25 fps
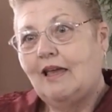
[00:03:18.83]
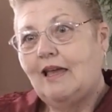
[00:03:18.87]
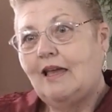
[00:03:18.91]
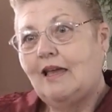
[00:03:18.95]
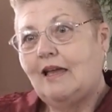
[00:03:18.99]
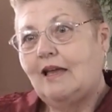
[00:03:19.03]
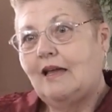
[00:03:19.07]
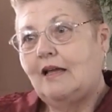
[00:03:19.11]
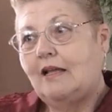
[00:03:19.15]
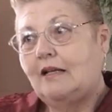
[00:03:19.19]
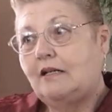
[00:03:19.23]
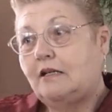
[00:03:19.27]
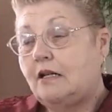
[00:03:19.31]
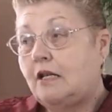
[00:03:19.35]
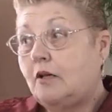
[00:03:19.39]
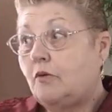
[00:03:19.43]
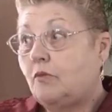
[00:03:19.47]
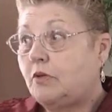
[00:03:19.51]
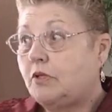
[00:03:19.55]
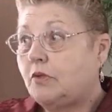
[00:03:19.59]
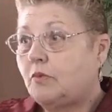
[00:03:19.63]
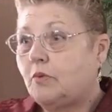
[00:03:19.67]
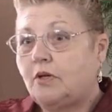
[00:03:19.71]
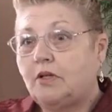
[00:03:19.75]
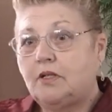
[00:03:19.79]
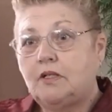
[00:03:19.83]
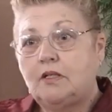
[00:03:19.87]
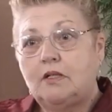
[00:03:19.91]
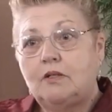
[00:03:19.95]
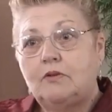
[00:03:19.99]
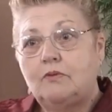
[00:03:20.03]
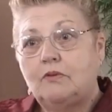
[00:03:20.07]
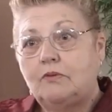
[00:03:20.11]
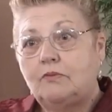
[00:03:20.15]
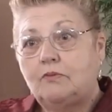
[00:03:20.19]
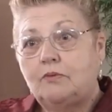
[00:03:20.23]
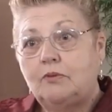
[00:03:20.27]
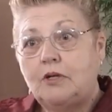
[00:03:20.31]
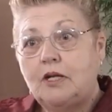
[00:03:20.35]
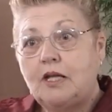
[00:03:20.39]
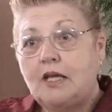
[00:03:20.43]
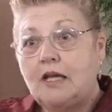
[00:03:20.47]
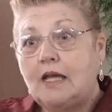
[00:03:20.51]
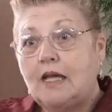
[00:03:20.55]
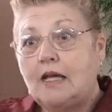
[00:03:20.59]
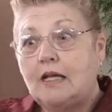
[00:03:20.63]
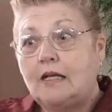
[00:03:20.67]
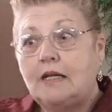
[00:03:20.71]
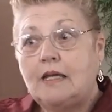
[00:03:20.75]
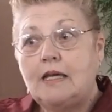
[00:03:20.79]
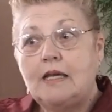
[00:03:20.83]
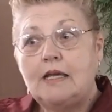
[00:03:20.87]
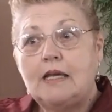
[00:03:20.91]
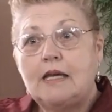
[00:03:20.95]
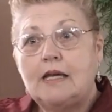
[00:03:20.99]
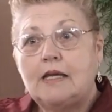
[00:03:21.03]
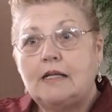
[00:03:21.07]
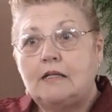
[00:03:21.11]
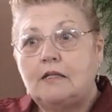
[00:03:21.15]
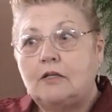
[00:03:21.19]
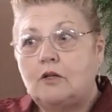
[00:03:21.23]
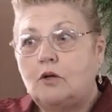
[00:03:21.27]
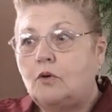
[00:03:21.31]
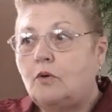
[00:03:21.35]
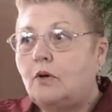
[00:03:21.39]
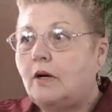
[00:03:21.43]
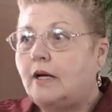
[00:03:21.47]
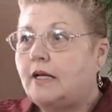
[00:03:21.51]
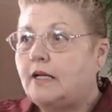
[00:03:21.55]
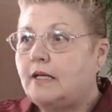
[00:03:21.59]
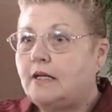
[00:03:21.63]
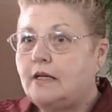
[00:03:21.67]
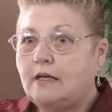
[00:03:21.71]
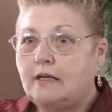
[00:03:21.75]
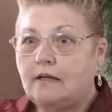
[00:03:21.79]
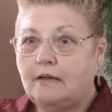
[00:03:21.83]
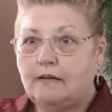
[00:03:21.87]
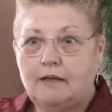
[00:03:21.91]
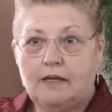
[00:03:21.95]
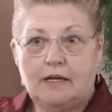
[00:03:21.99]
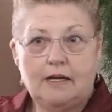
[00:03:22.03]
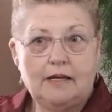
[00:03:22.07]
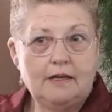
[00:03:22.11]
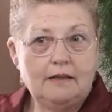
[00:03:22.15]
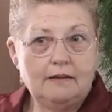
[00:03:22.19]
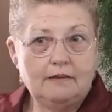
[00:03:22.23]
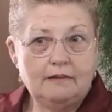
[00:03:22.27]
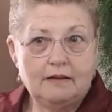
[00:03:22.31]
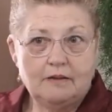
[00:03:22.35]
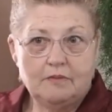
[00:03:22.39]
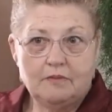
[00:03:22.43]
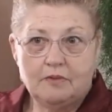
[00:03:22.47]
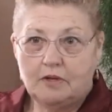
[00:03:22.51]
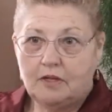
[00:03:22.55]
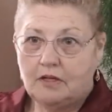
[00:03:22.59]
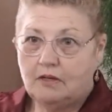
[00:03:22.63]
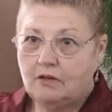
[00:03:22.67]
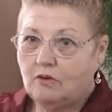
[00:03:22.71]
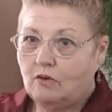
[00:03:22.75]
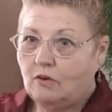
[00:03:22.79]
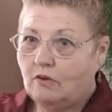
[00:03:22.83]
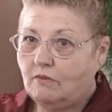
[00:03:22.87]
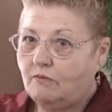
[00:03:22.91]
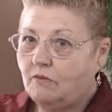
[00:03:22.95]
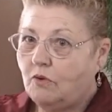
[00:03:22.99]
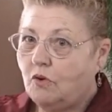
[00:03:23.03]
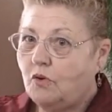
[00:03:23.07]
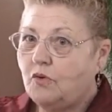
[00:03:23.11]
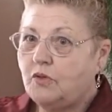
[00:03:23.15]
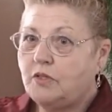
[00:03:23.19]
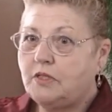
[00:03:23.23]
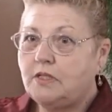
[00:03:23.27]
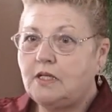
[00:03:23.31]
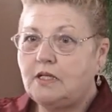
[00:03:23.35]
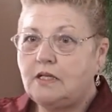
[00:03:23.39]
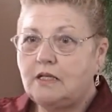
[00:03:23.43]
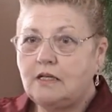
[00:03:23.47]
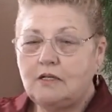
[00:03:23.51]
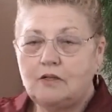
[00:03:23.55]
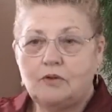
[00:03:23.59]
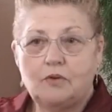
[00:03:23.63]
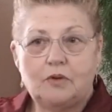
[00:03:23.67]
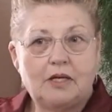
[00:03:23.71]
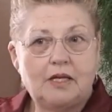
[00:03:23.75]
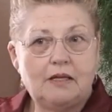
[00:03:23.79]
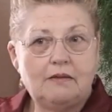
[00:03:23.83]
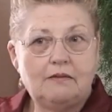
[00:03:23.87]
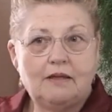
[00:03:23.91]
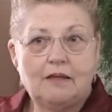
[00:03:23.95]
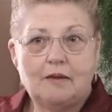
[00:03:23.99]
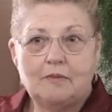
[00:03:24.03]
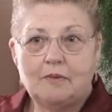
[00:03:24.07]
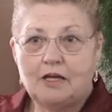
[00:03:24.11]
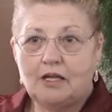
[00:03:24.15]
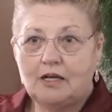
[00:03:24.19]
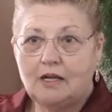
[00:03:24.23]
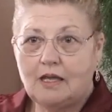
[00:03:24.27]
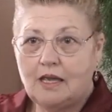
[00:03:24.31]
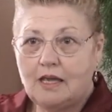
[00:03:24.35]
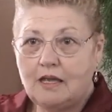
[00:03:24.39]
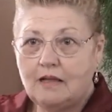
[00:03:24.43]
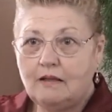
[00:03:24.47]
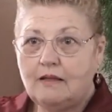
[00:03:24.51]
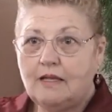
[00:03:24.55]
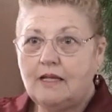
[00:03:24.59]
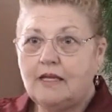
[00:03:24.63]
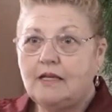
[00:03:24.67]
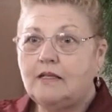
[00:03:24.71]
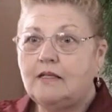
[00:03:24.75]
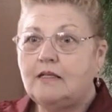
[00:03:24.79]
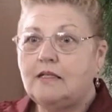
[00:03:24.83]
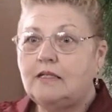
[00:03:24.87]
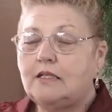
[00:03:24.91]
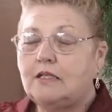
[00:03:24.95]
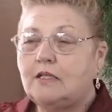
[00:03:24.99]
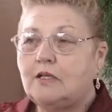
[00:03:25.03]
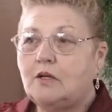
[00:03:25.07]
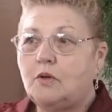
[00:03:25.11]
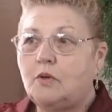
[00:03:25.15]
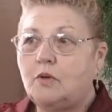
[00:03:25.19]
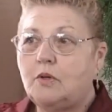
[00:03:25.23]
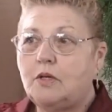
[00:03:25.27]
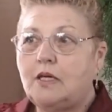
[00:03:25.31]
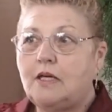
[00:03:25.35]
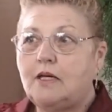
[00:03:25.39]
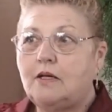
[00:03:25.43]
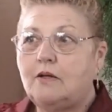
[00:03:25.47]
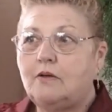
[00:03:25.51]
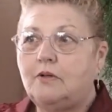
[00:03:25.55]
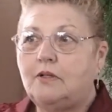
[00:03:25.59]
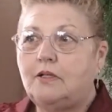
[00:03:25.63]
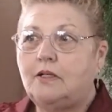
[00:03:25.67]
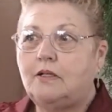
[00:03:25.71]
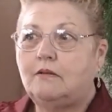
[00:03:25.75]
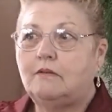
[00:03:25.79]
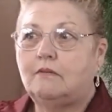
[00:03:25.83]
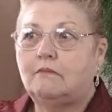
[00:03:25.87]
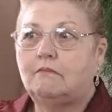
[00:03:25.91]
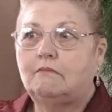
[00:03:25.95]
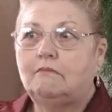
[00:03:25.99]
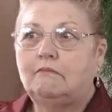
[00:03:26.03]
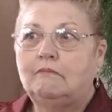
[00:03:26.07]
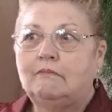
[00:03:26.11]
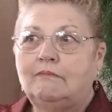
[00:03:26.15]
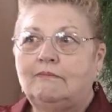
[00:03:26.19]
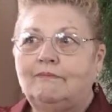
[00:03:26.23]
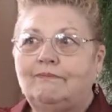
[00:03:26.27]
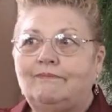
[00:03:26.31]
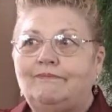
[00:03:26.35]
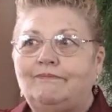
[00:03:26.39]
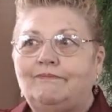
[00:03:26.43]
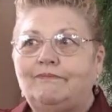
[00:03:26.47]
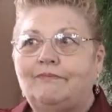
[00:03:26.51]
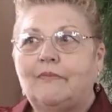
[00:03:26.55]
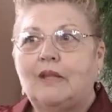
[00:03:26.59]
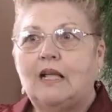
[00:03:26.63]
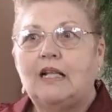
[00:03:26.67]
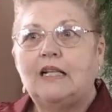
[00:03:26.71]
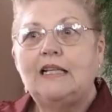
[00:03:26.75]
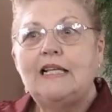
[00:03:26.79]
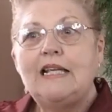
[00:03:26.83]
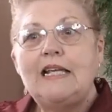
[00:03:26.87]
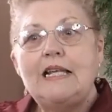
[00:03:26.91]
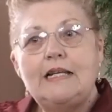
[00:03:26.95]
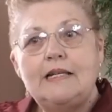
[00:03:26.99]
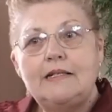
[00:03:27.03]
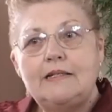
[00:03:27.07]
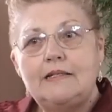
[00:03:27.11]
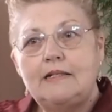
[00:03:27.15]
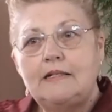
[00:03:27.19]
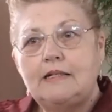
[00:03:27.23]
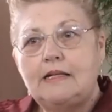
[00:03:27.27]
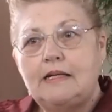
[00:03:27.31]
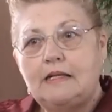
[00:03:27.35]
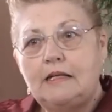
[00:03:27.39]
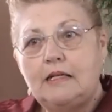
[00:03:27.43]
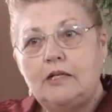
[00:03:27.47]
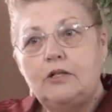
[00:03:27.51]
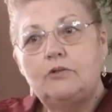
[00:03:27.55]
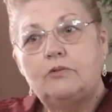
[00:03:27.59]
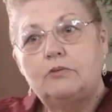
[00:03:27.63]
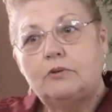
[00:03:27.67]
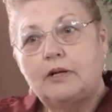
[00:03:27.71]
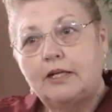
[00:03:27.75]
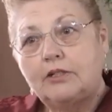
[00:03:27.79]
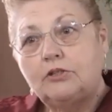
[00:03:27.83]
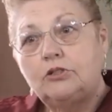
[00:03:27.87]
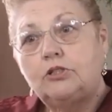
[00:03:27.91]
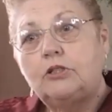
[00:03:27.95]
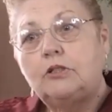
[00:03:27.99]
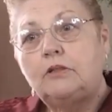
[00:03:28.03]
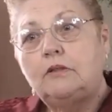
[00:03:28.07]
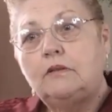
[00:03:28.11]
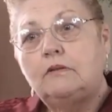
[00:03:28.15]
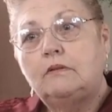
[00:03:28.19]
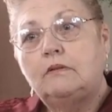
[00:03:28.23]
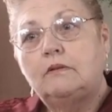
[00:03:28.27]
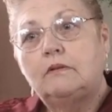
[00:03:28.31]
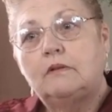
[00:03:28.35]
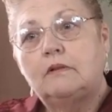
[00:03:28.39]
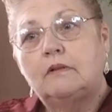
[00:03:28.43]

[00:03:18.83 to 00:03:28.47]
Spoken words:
And he was willing to do it free, and he had no idea anything about UFOs. He didn't know anything about aliens, so he couldn't lead us in any direction.